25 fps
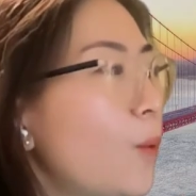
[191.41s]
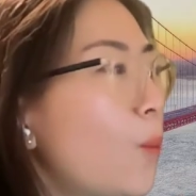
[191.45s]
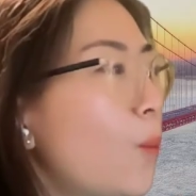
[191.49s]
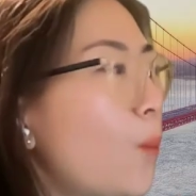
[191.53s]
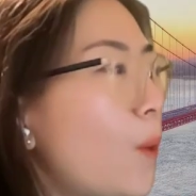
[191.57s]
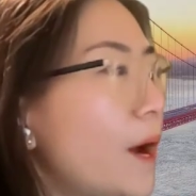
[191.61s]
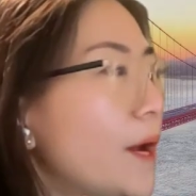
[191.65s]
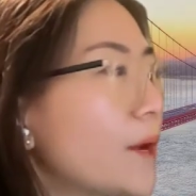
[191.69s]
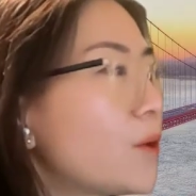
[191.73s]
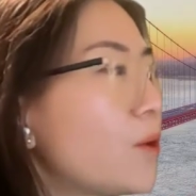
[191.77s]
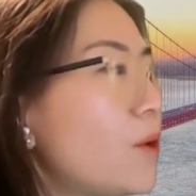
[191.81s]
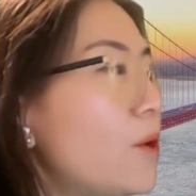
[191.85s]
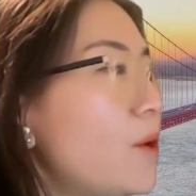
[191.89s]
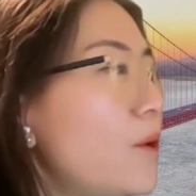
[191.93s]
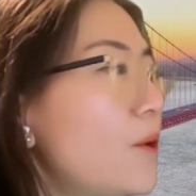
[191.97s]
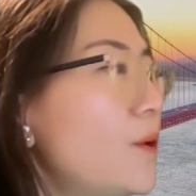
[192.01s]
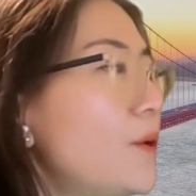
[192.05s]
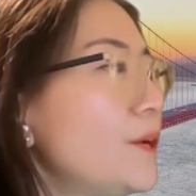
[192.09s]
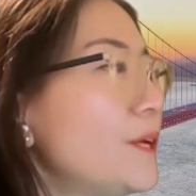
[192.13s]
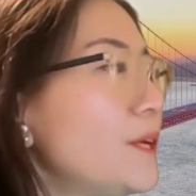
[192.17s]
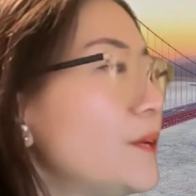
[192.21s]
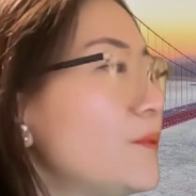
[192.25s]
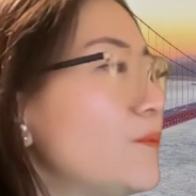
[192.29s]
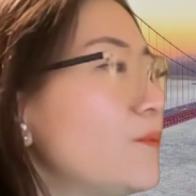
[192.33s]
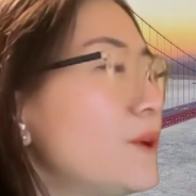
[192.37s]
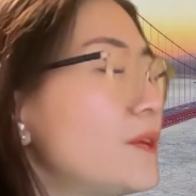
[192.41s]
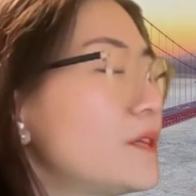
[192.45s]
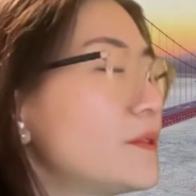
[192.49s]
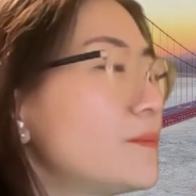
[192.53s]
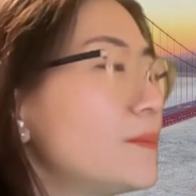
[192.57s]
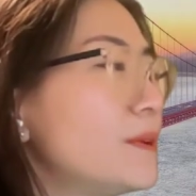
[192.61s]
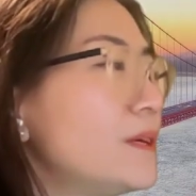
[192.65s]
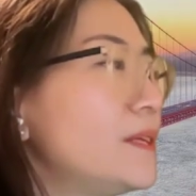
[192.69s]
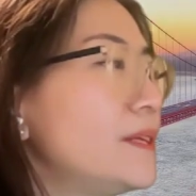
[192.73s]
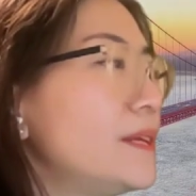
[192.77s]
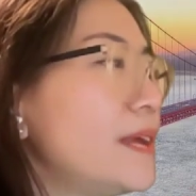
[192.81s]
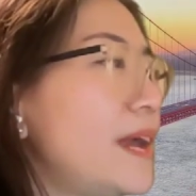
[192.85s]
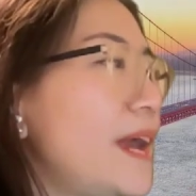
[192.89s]
while core
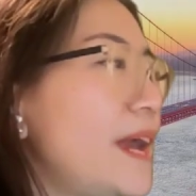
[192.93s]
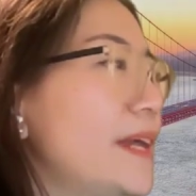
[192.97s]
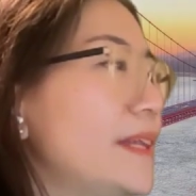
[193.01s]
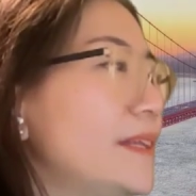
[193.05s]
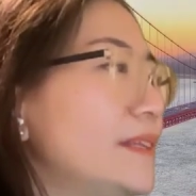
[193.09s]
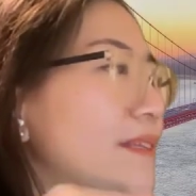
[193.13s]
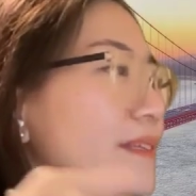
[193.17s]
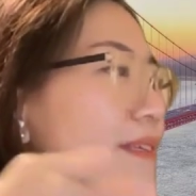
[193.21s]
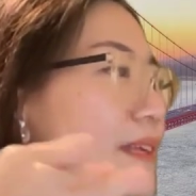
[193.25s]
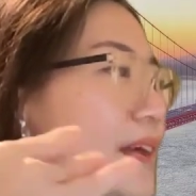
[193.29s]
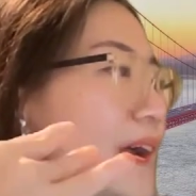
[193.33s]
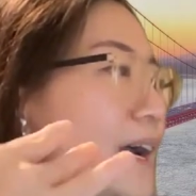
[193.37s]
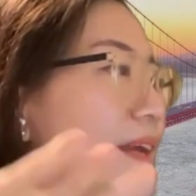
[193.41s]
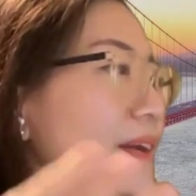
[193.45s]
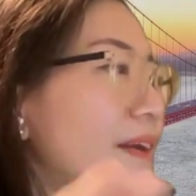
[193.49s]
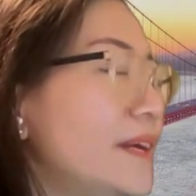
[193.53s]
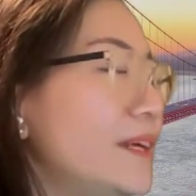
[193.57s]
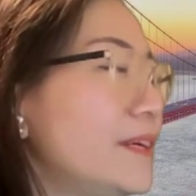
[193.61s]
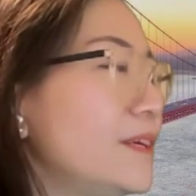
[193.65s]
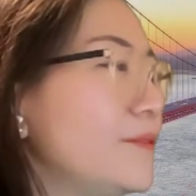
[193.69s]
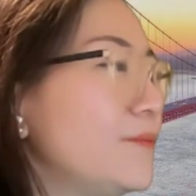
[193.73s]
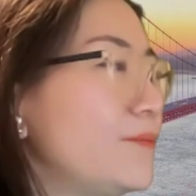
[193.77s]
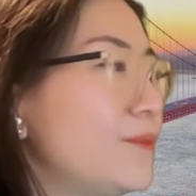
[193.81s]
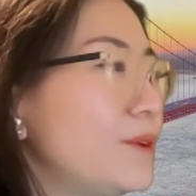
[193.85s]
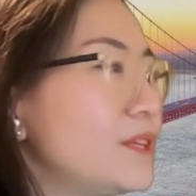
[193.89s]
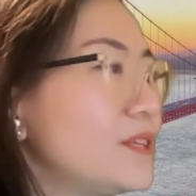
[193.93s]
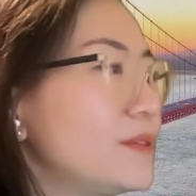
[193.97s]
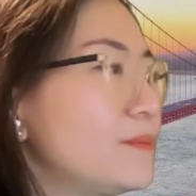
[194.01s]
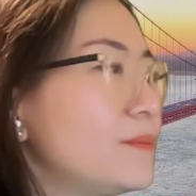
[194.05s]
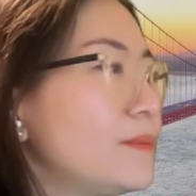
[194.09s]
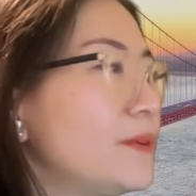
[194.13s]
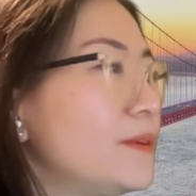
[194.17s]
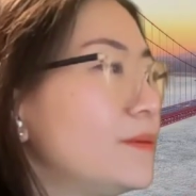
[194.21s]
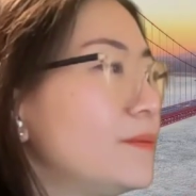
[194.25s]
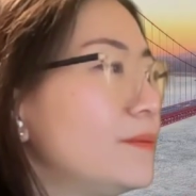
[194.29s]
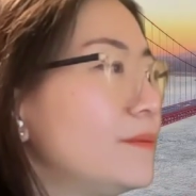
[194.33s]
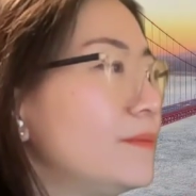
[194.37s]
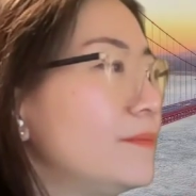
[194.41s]
investment and direct
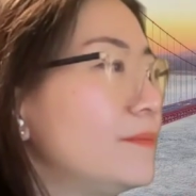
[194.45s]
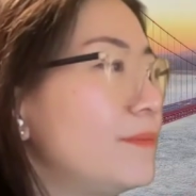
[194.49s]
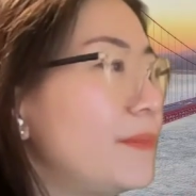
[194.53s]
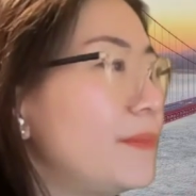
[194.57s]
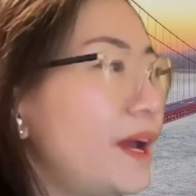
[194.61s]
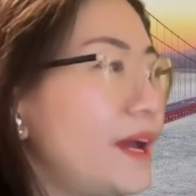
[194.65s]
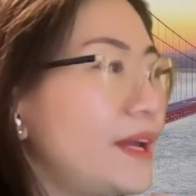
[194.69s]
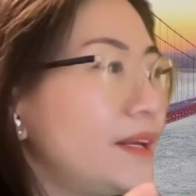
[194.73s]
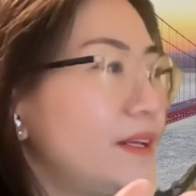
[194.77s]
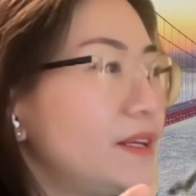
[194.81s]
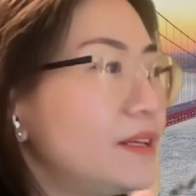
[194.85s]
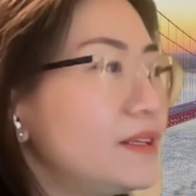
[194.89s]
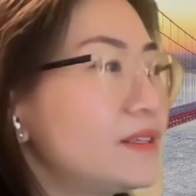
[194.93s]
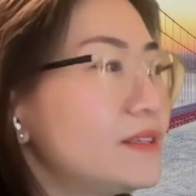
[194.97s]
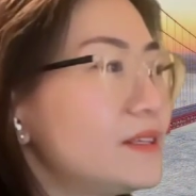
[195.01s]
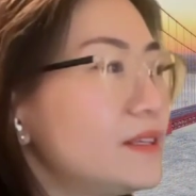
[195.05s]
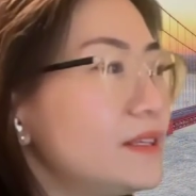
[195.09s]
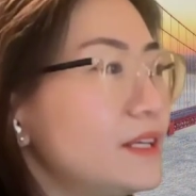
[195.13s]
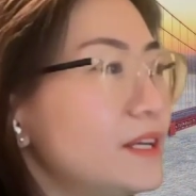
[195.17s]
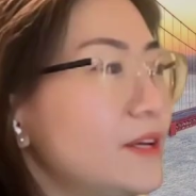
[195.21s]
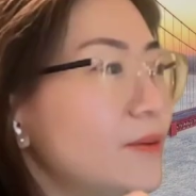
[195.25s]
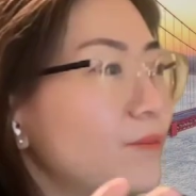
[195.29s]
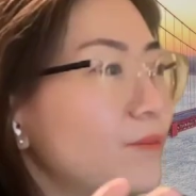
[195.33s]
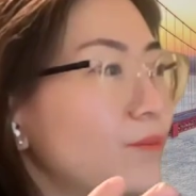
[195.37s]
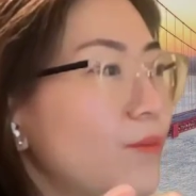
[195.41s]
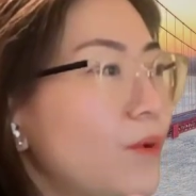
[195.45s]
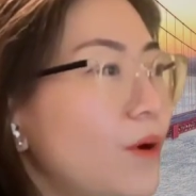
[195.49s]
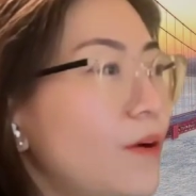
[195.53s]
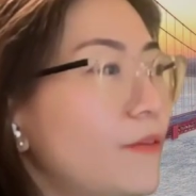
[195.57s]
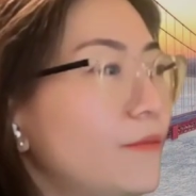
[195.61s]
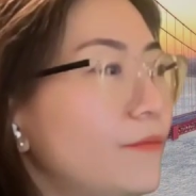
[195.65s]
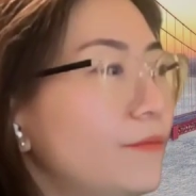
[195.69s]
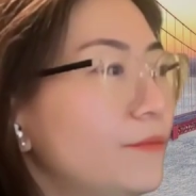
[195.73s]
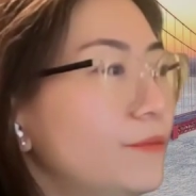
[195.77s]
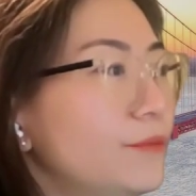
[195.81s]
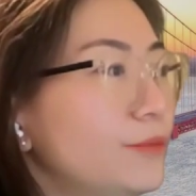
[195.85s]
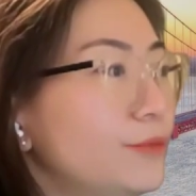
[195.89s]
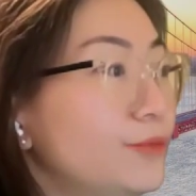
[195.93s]
investment methods involve